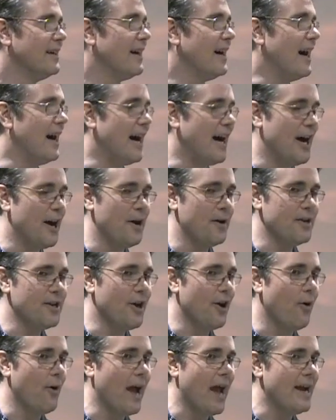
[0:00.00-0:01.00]

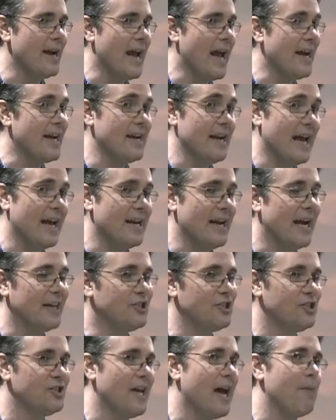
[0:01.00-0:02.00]
And not
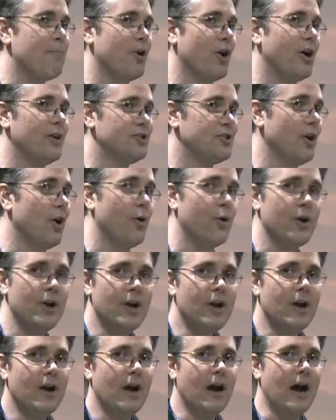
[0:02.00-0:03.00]
just that, but also
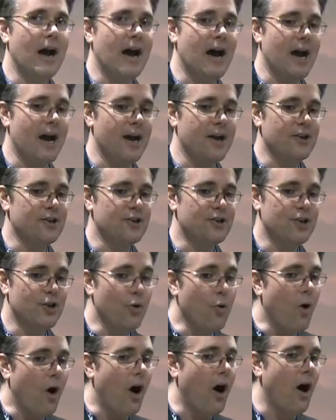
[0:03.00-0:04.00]

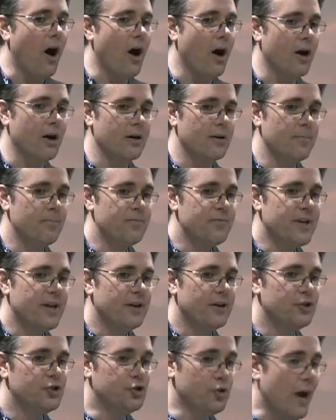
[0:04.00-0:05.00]
you are
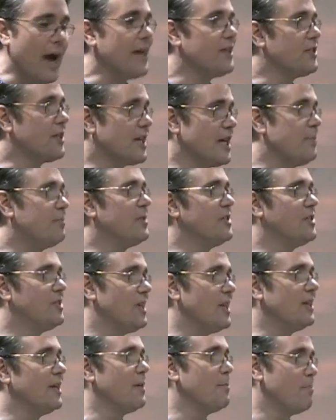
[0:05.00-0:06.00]
trying to keep the
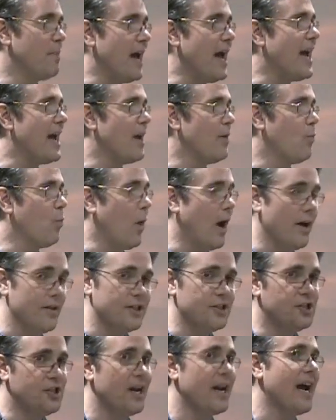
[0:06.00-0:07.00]
Sith at bay while
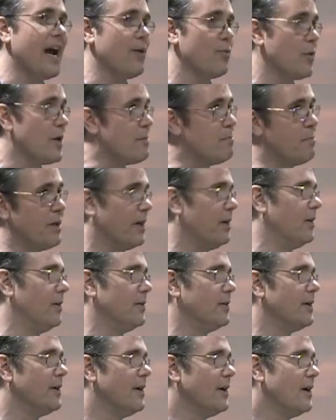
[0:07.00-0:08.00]
the Jedi rebuild
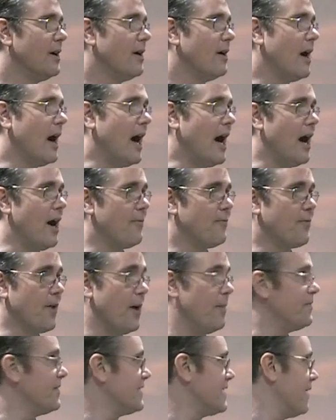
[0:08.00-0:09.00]

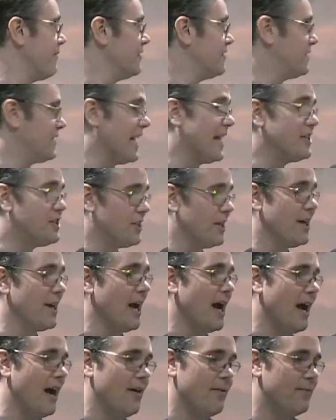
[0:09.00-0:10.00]
from the devastation
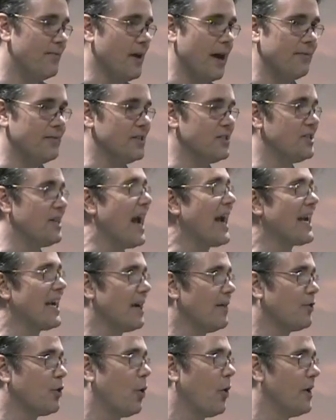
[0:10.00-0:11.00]
of the
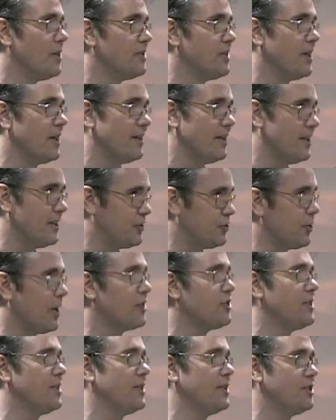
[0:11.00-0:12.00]
sacking of Coruscant and the
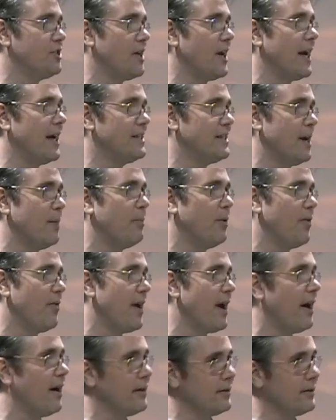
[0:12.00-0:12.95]
destruction of the Jedi Temple there.